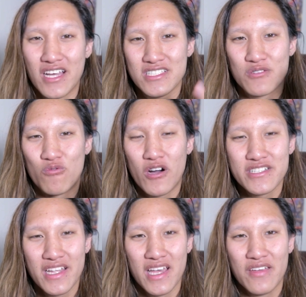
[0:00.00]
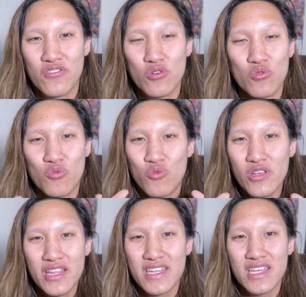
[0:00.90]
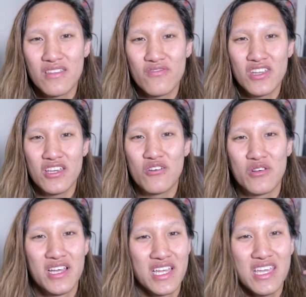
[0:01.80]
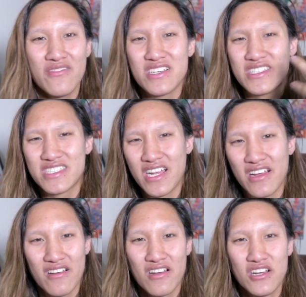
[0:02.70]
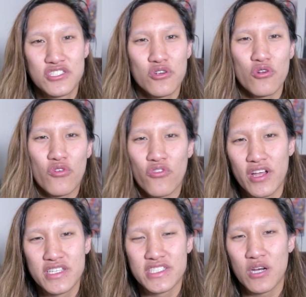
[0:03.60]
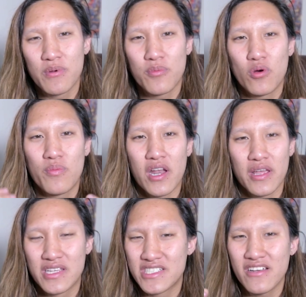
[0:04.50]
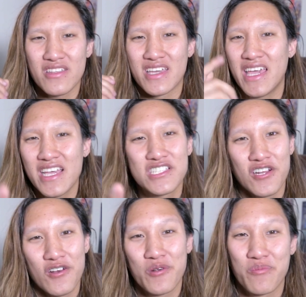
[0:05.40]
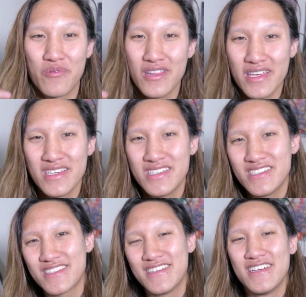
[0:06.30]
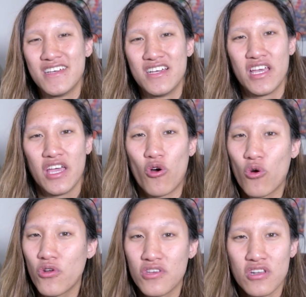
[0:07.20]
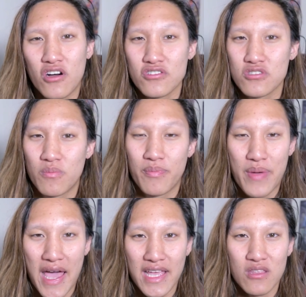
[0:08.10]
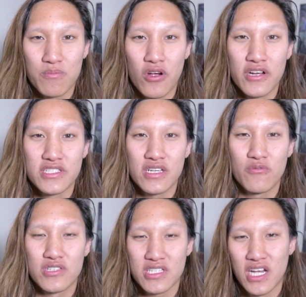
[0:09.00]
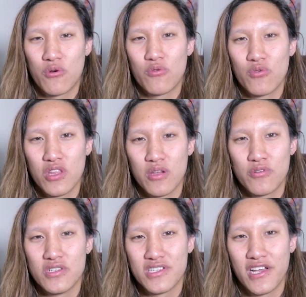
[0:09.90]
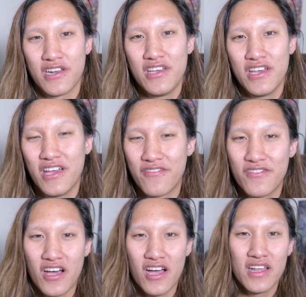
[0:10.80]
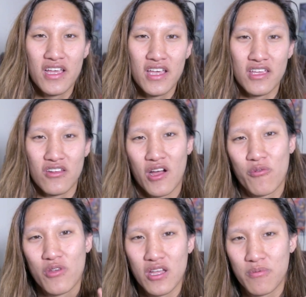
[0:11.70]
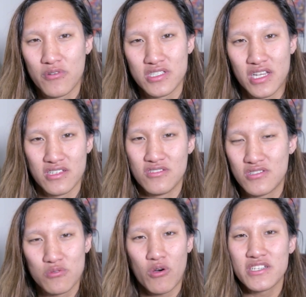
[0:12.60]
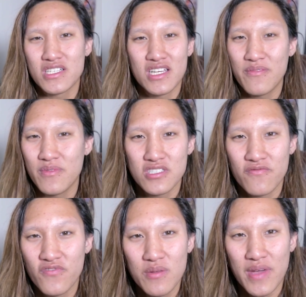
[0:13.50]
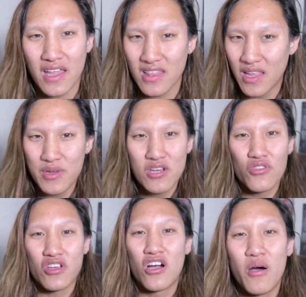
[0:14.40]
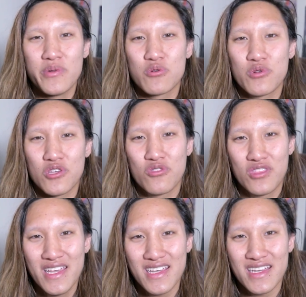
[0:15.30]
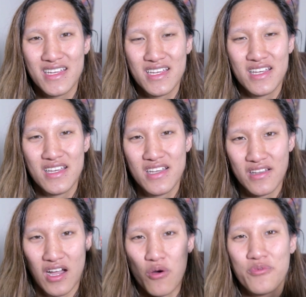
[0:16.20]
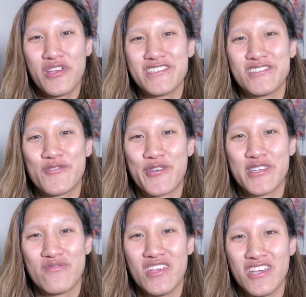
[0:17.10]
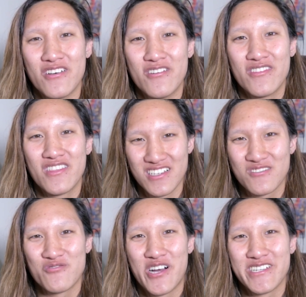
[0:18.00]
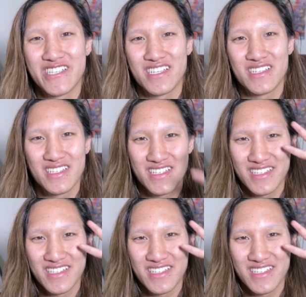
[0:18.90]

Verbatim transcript: You guys can watch that. If you really dig the video, give it a share, show your friends, tell people about it, share the Kickstarter, please or you can also back the project, which I would really appreciate. If not, you know, I really appreciate you just watching and giving me some feedback. Let me know in the comments what you think. I hope you guys enjoy this video. Thanks for watching.